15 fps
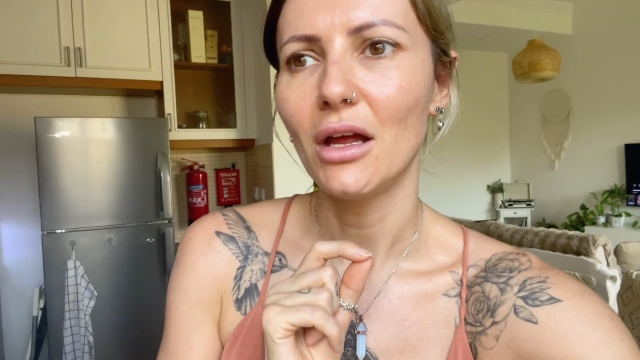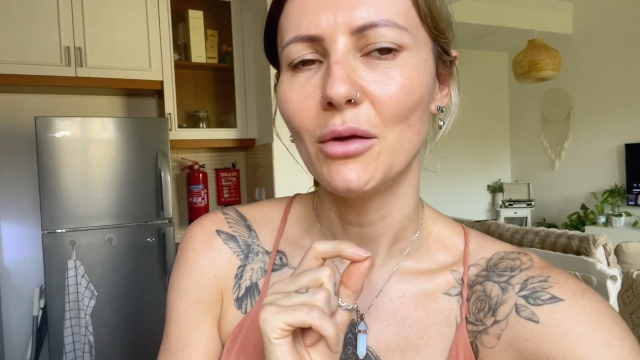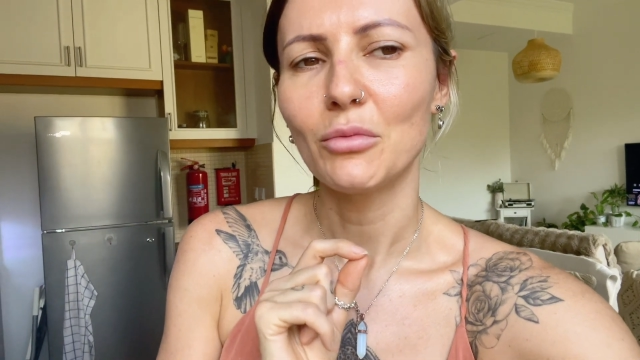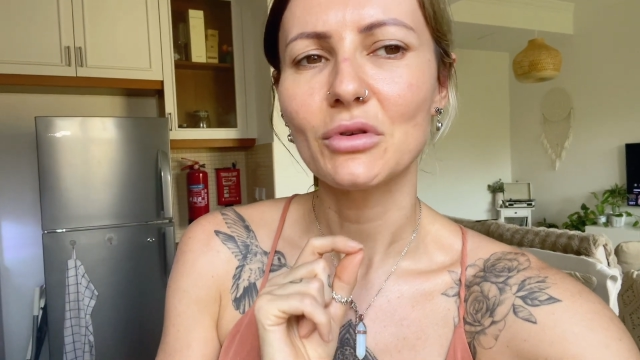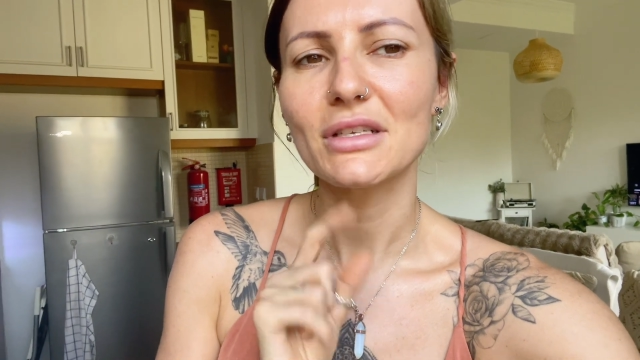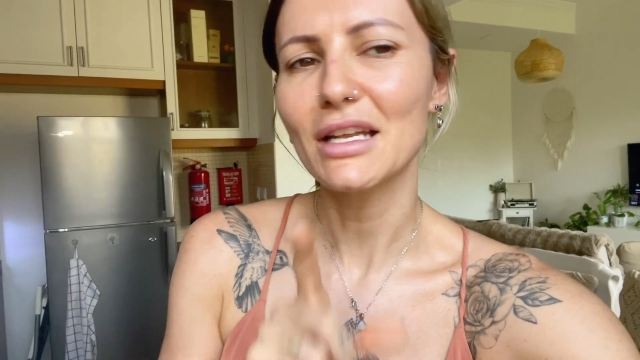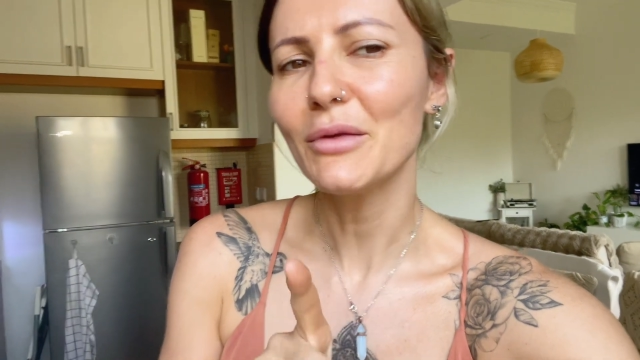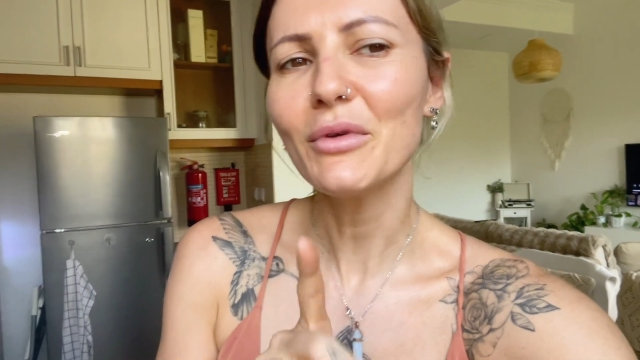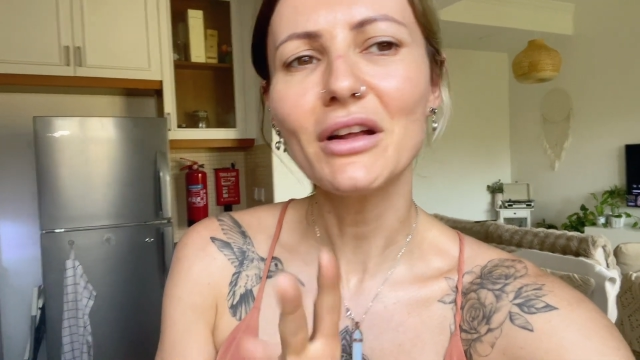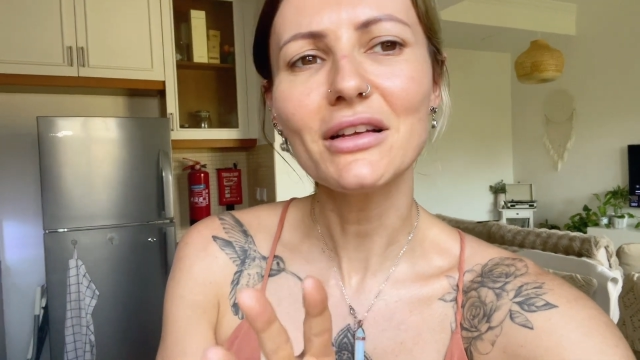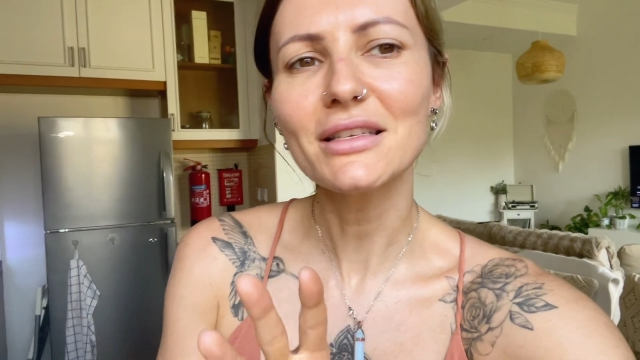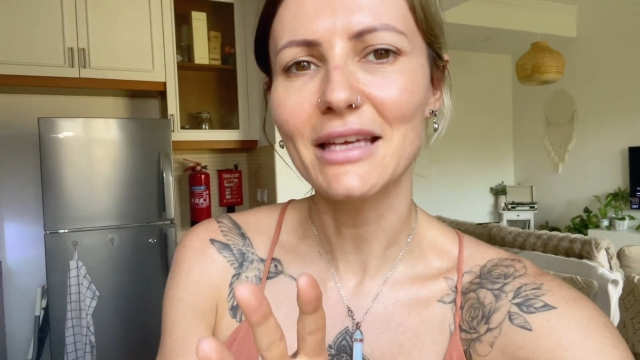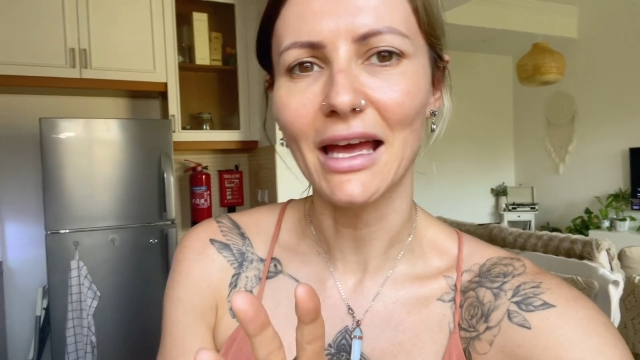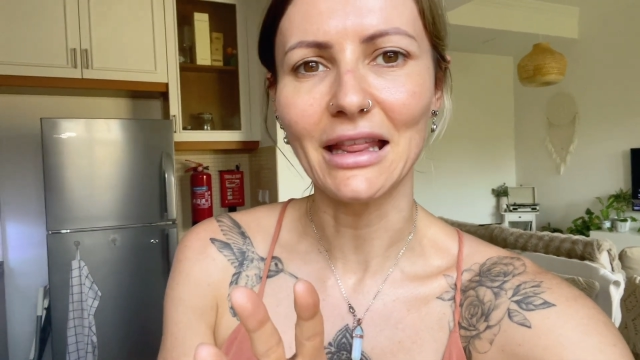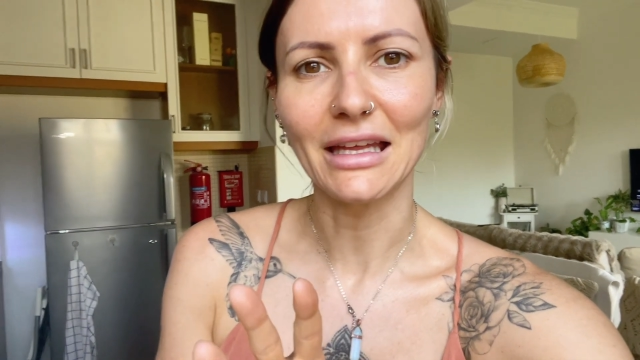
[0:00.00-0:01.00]
But does anyone
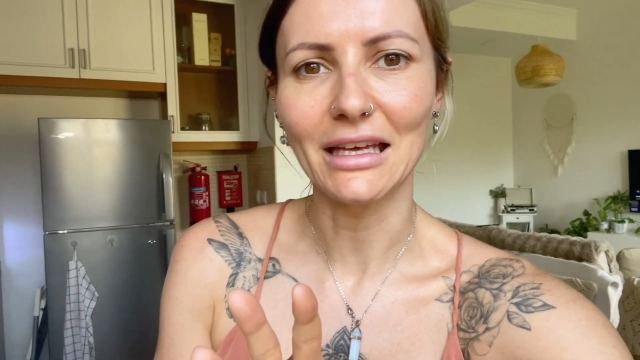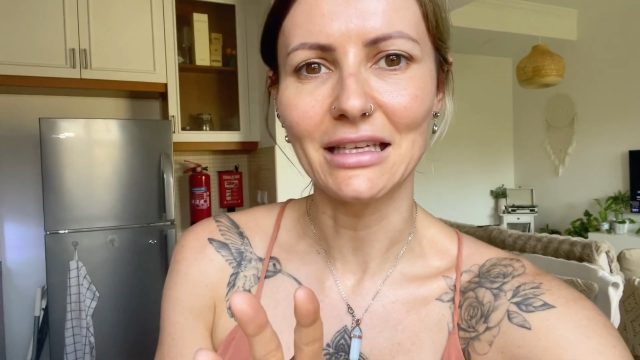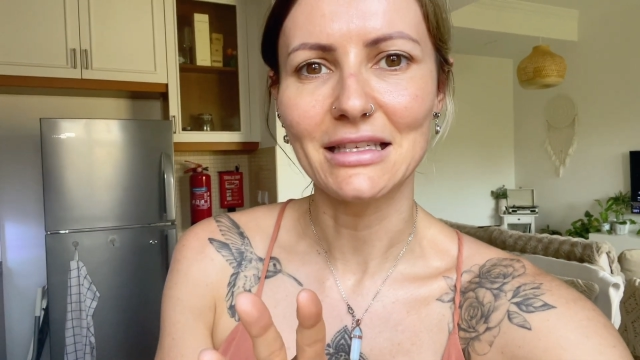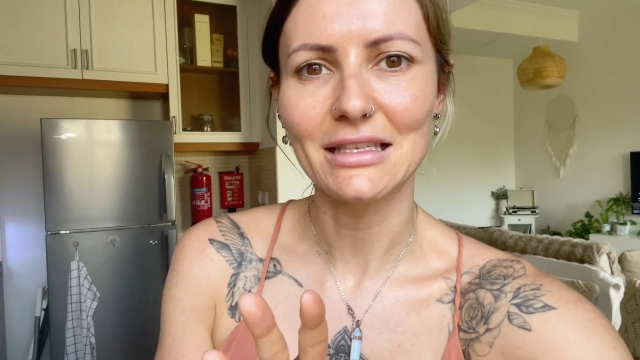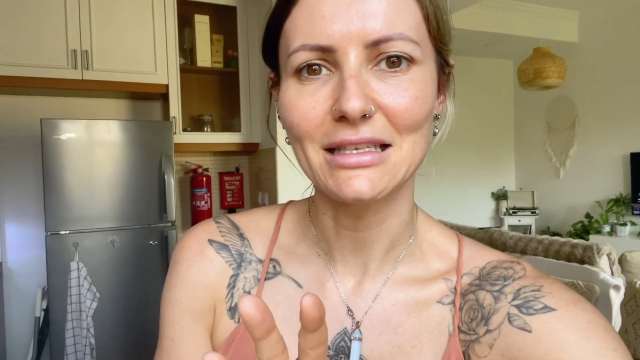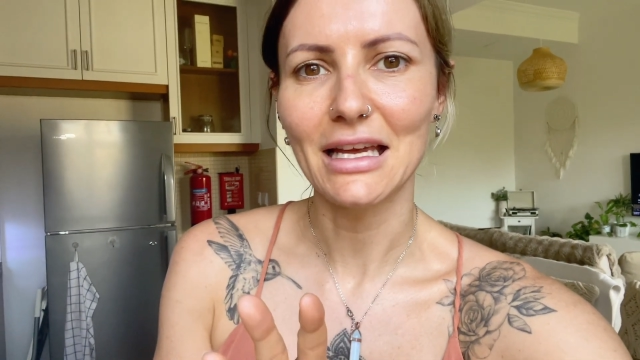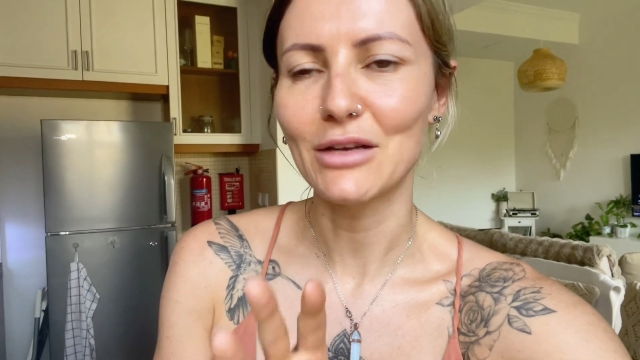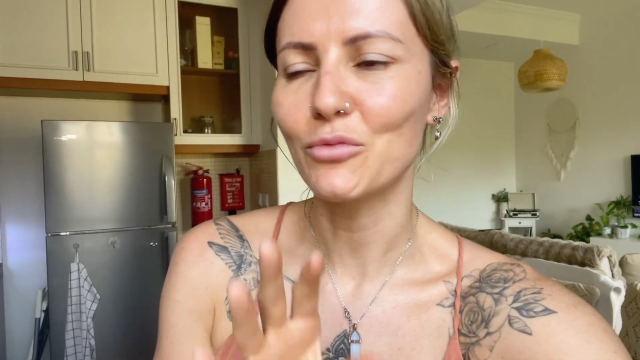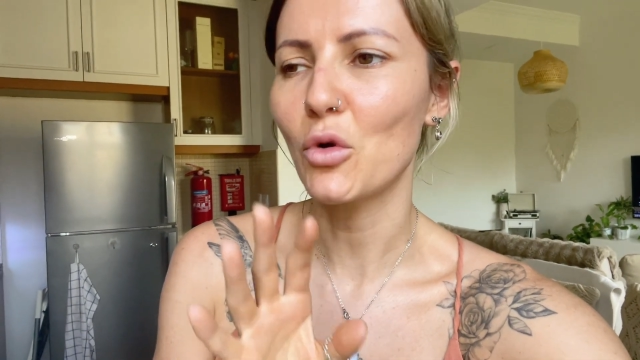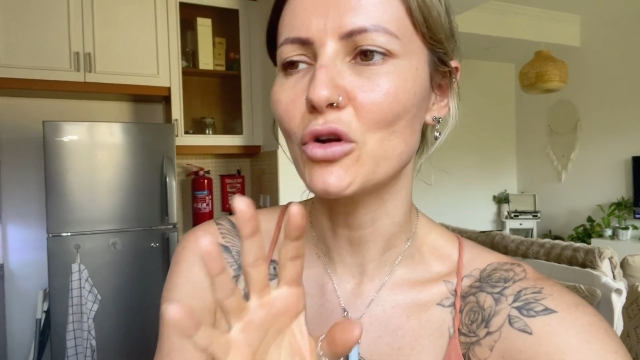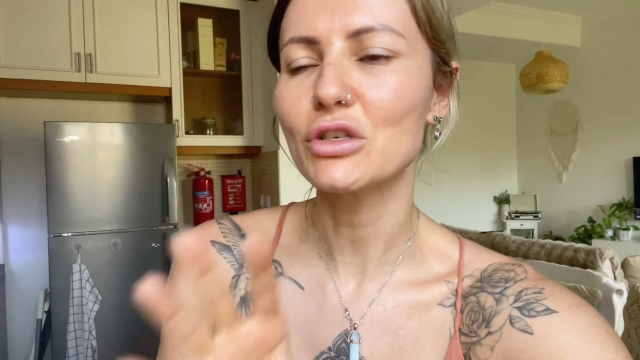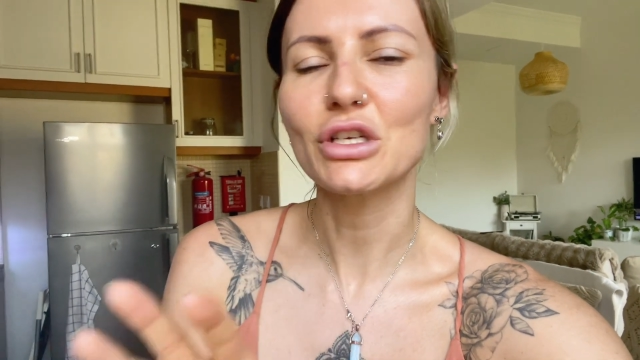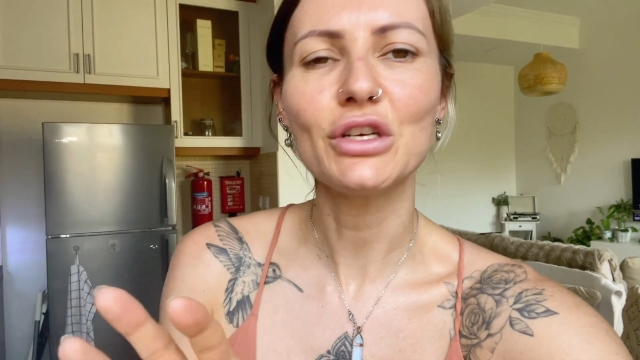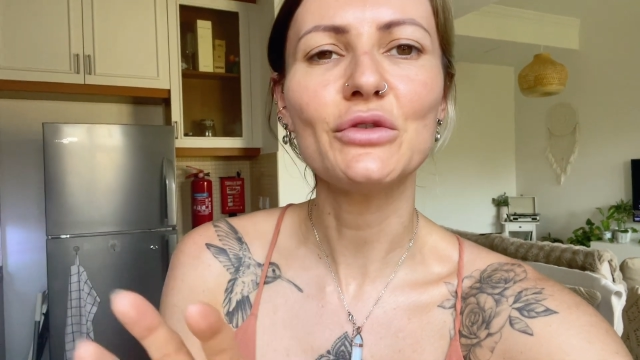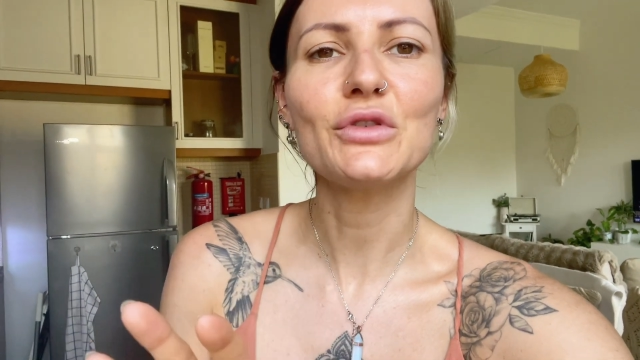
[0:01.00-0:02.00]
else get this? And
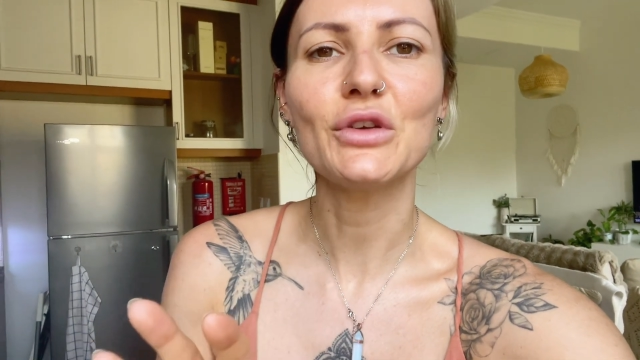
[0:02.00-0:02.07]
what do you